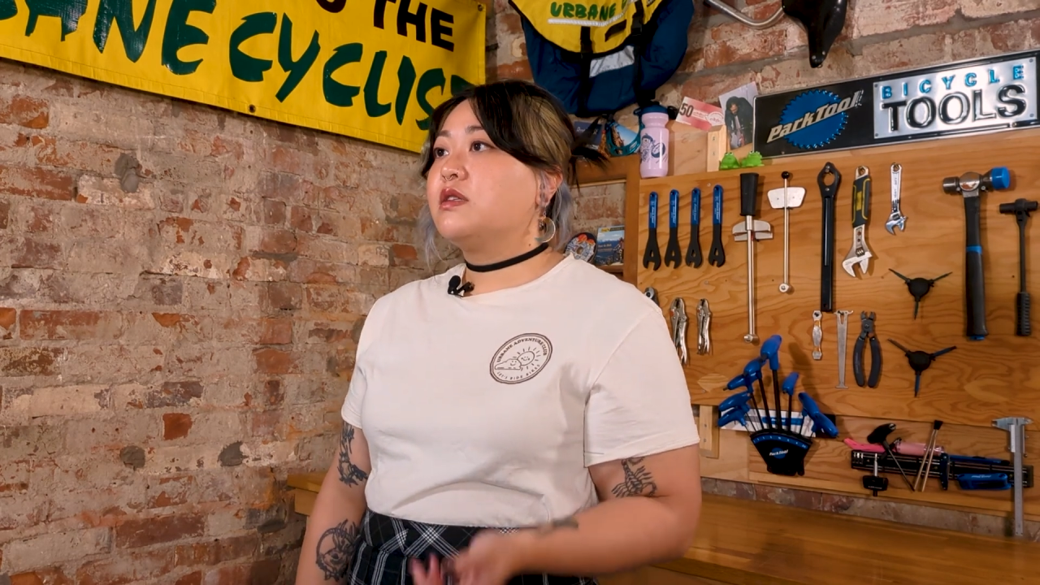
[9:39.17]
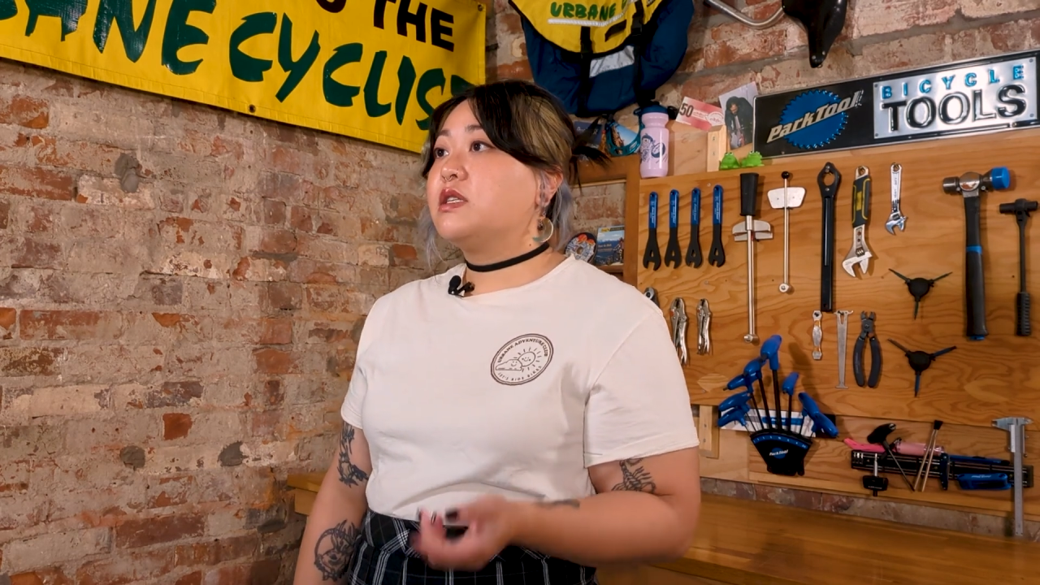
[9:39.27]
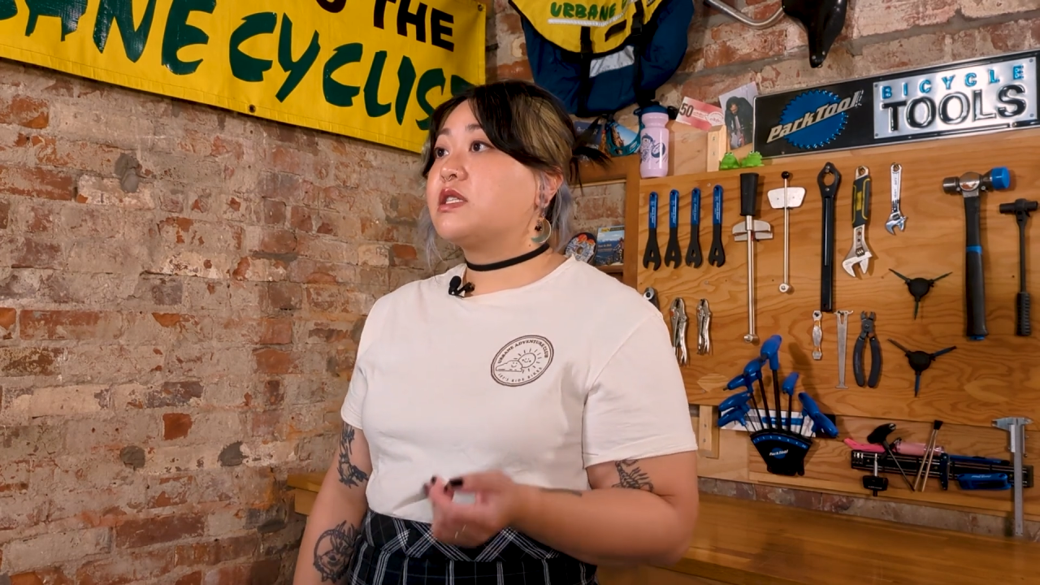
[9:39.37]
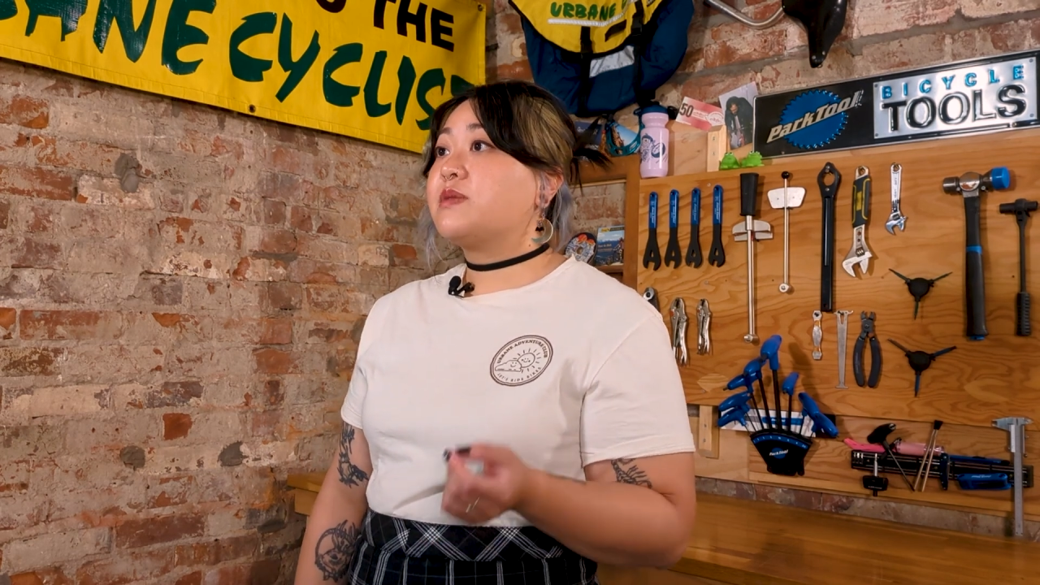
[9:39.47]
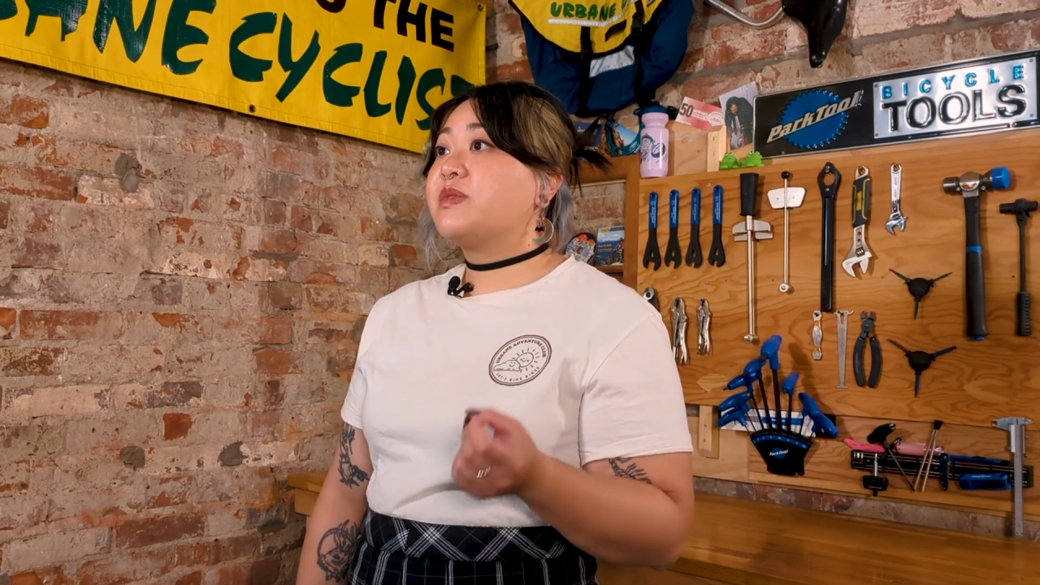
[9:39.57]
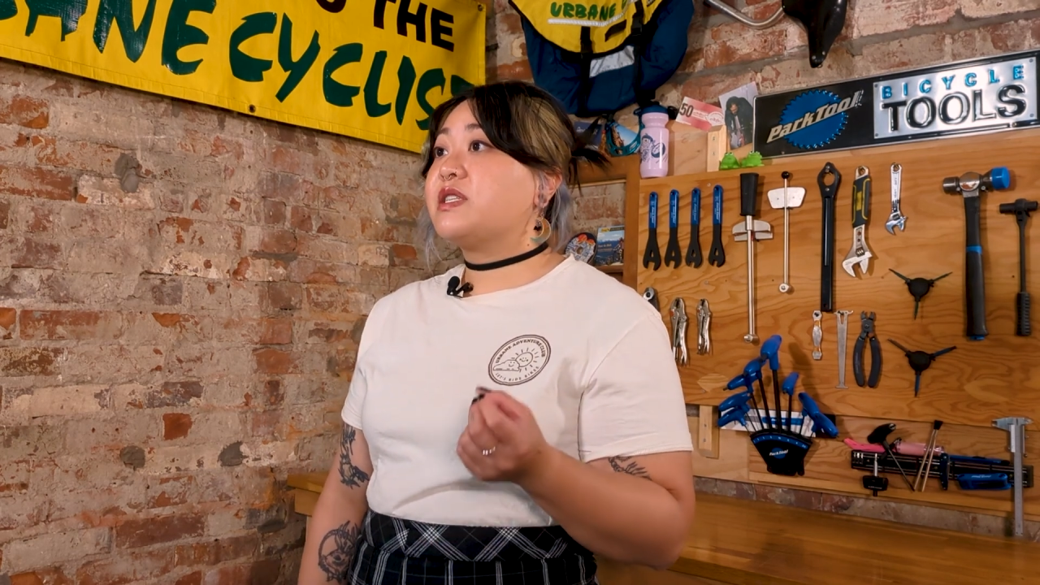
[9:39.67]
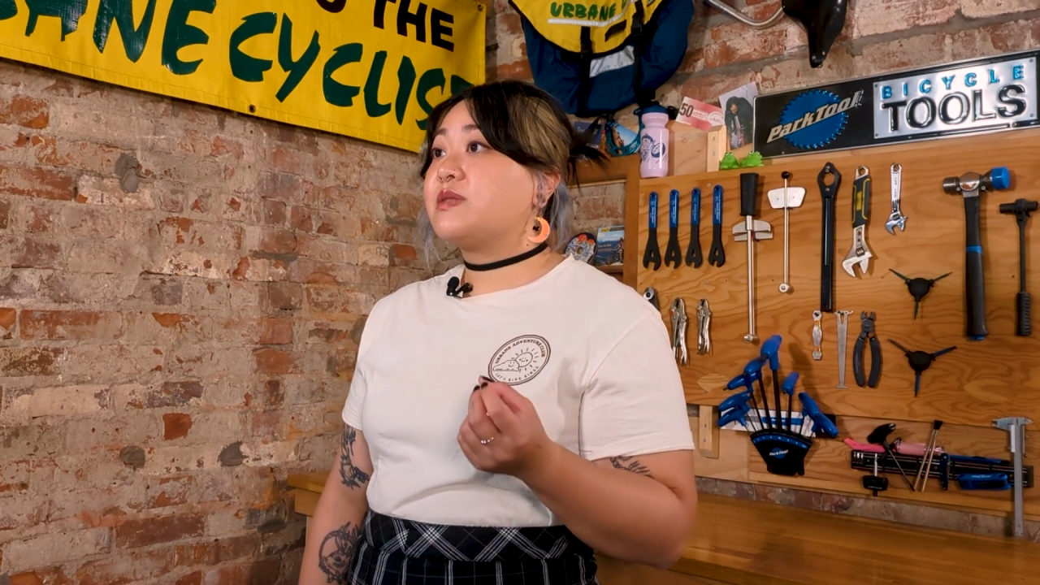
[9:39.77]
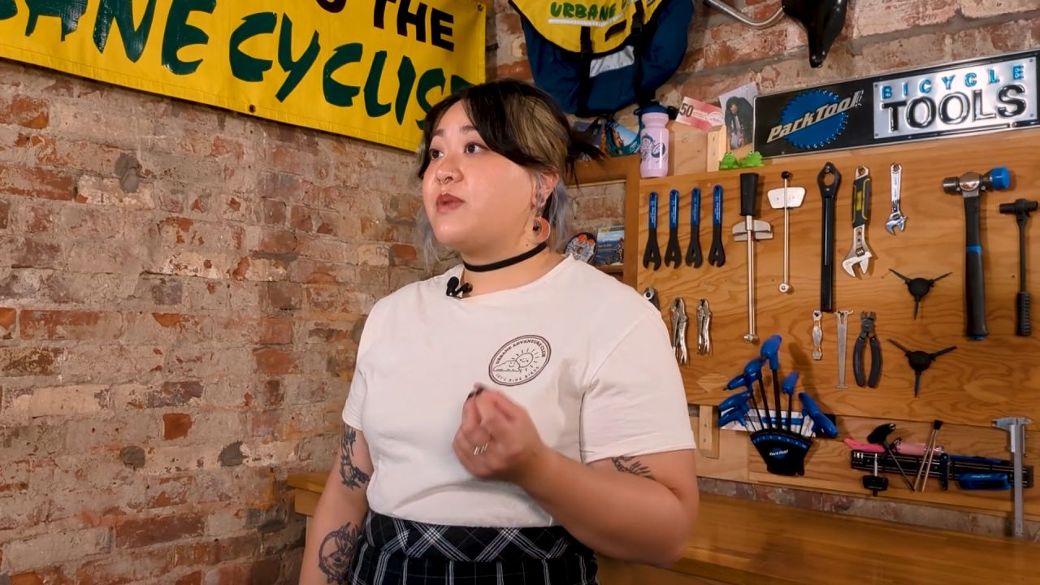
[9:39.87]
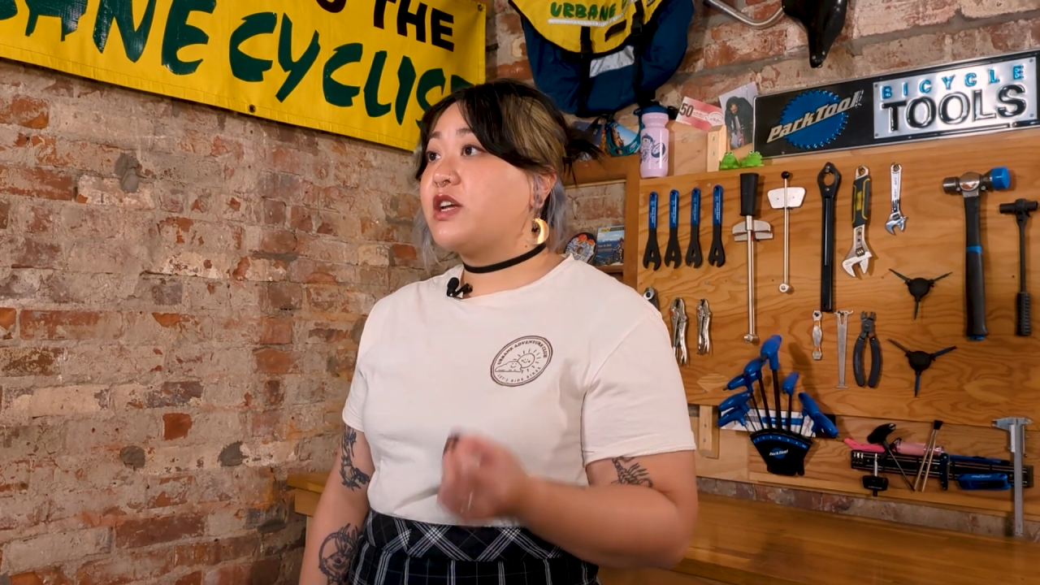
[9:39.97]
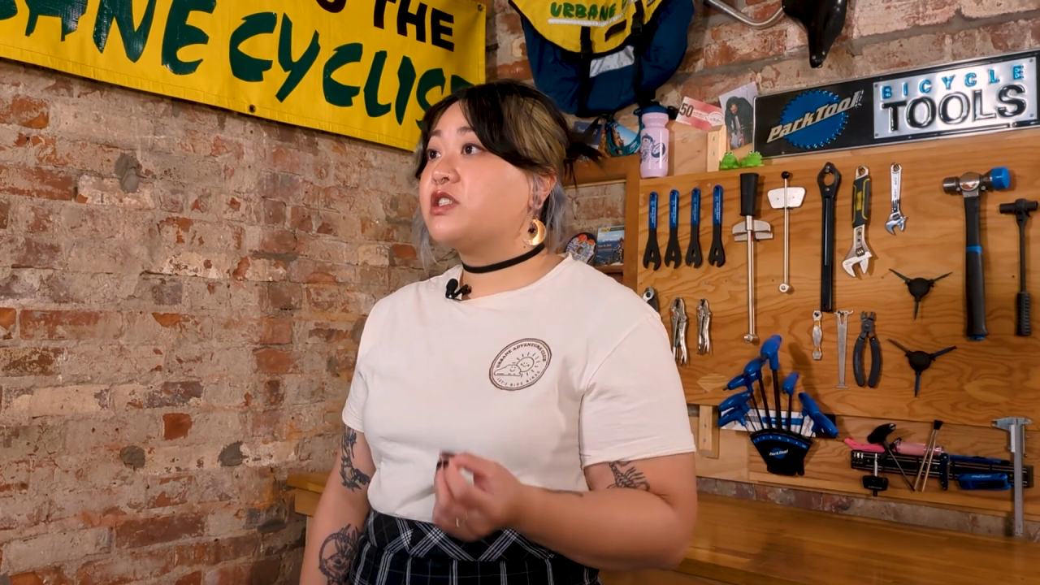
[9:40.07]
This can be
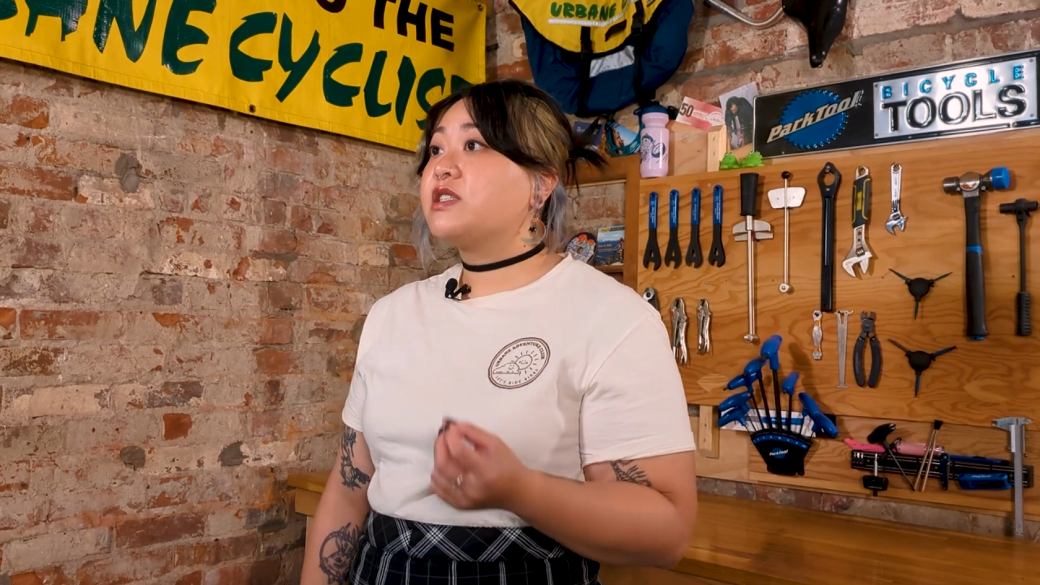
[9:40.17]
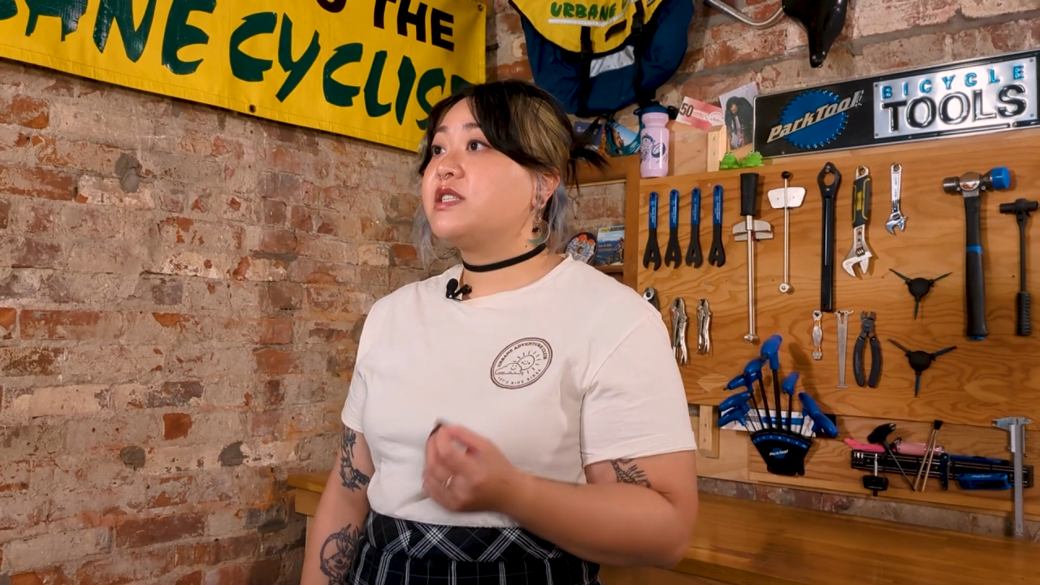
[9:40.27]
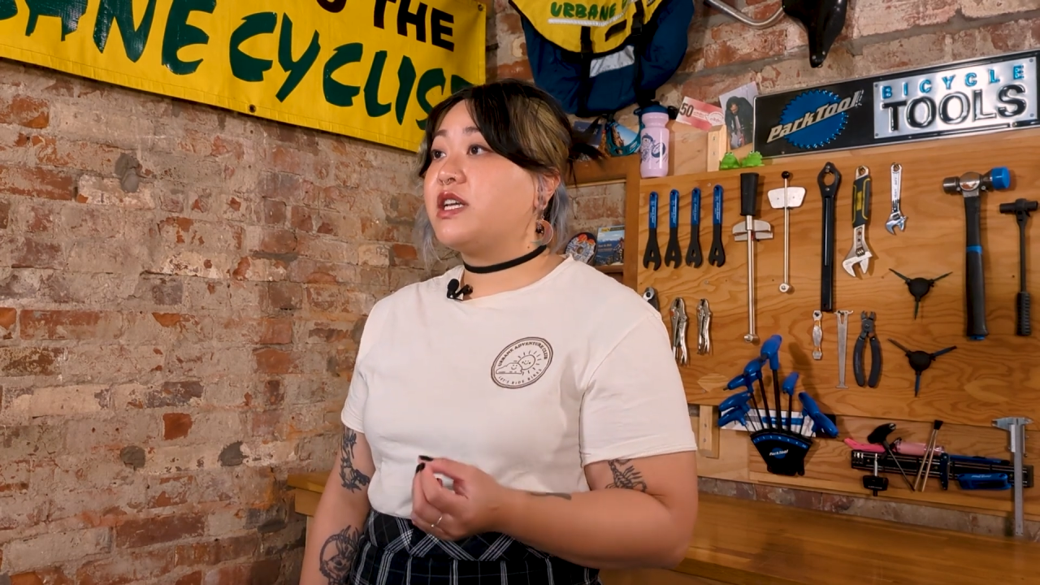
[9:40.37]
especially